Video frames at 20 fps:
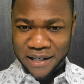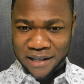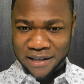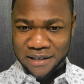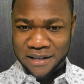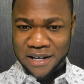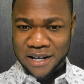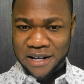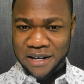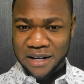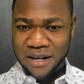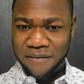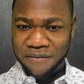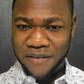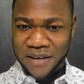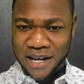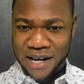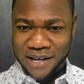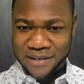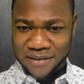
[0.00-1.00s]
of
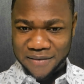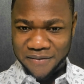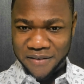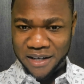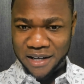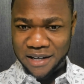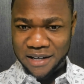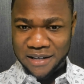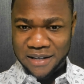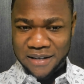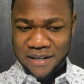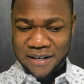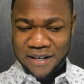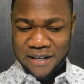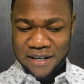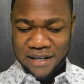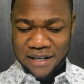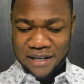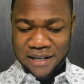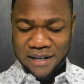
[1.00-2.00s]
Philosophy.
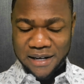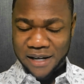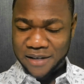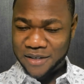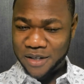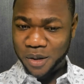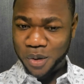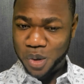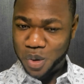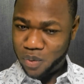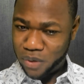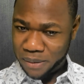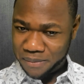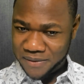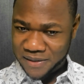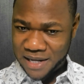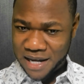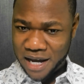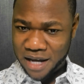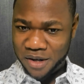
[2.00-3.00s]
That's a good
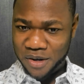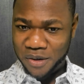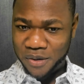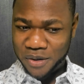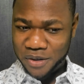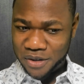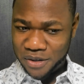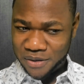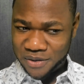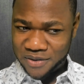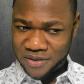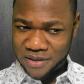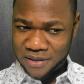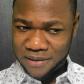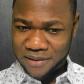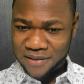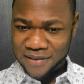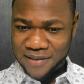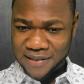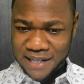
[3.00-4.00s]
website you could use.
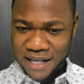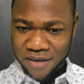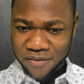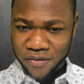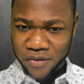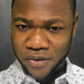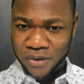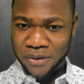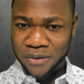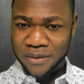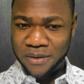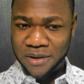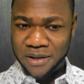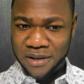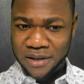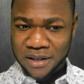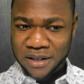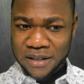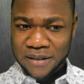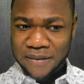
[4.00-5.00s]
Stanford
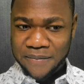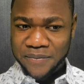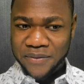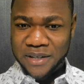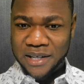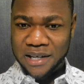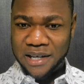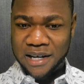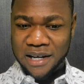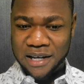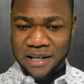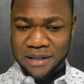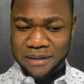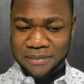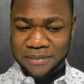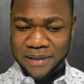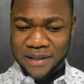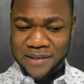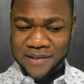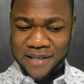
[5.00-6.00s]

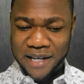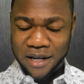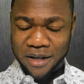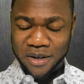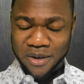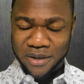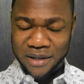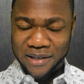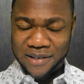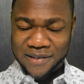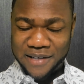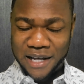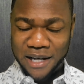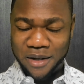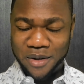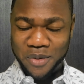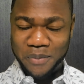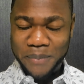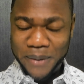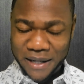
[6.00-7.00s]

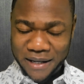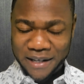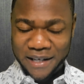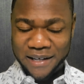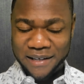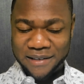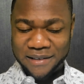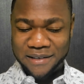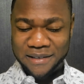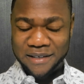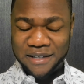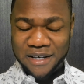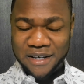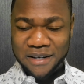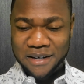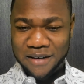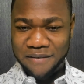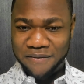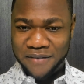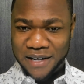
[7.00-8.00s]
Encyclopedia of
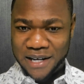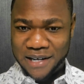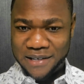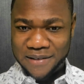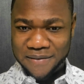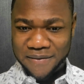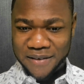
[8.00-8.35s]
Philosophy.